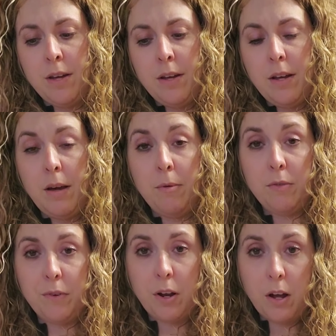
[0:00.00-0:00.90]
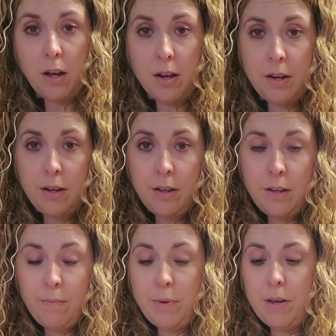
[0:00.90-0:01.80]
I almost forgot,
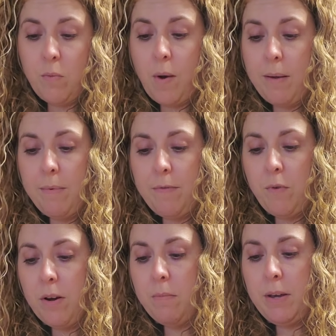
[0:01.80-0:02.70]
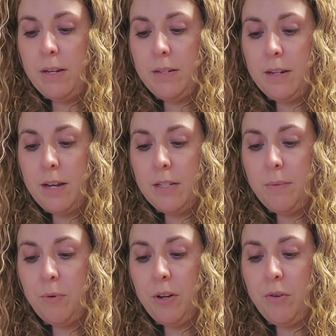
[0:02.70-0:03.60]
but right before I baked it, I
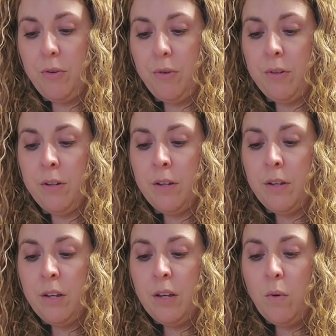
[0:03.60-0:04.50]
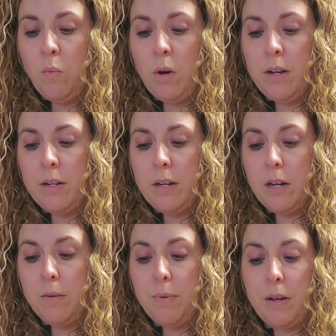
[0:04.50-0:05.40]
sprinkled 1
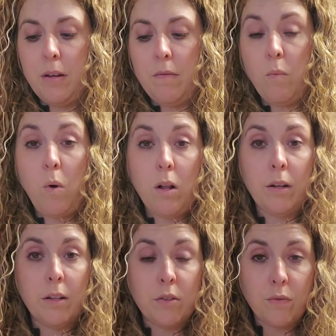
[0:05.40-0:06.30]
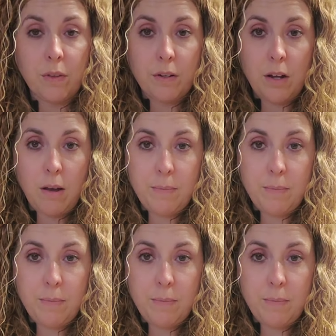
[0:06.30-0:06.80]
cup of walnuts over the top.